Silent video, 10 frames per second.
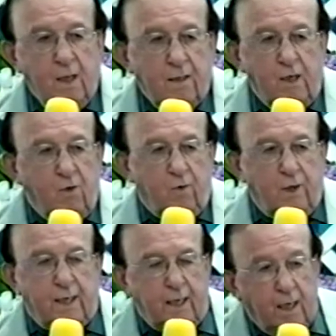the
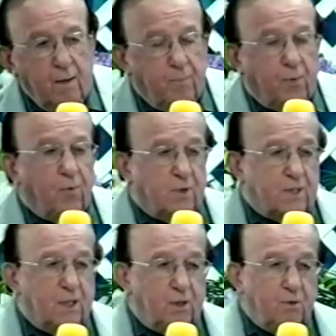only
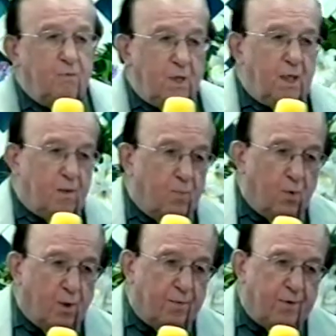person you need
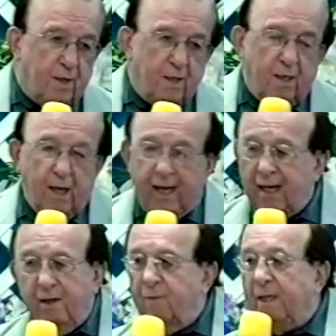more than
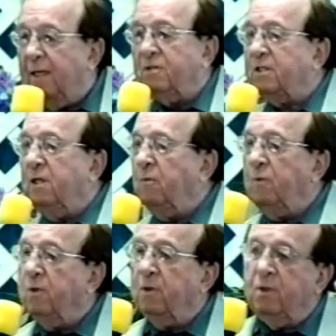anyone else in the
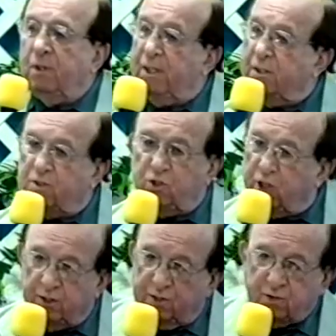world is
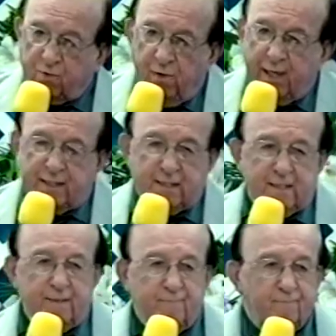Jesus
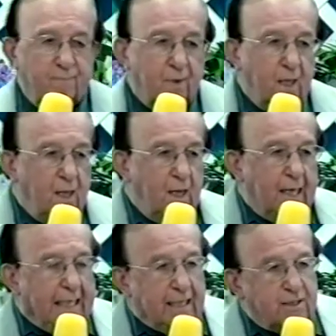Christ.
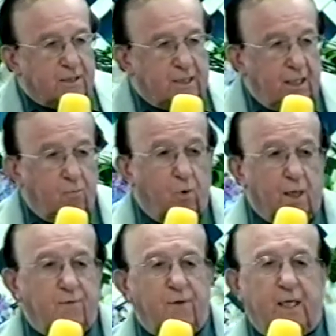He is the
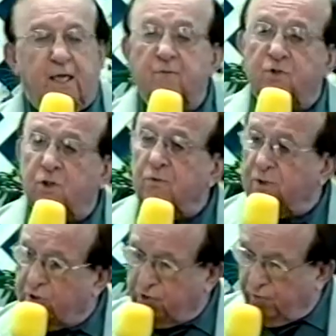one that gives you
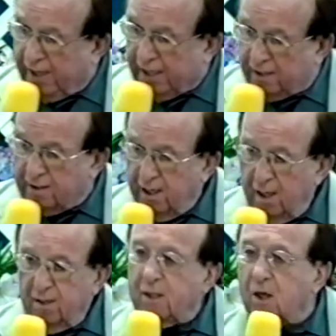the strength
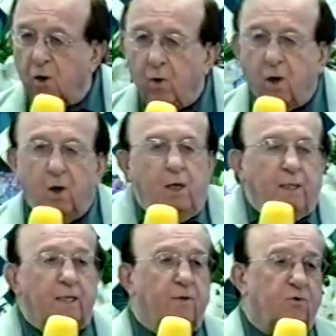to go on
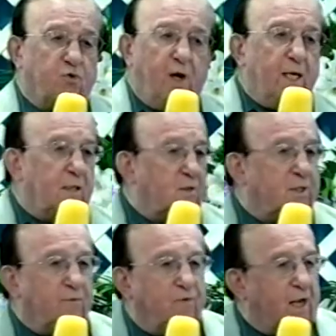in the trials
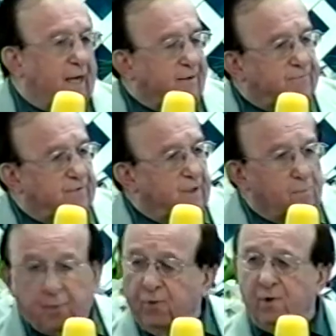of life and the
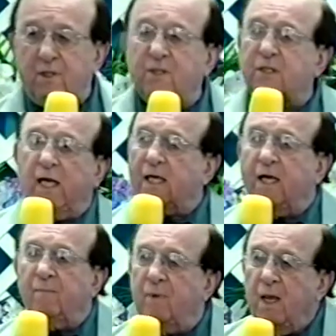burdens that
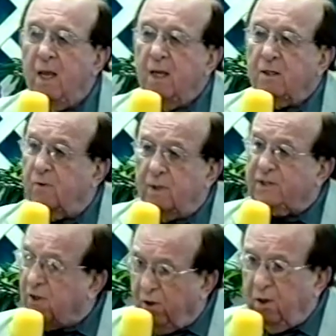come to
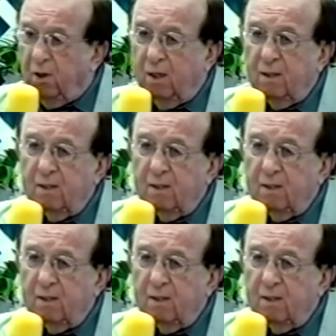us all.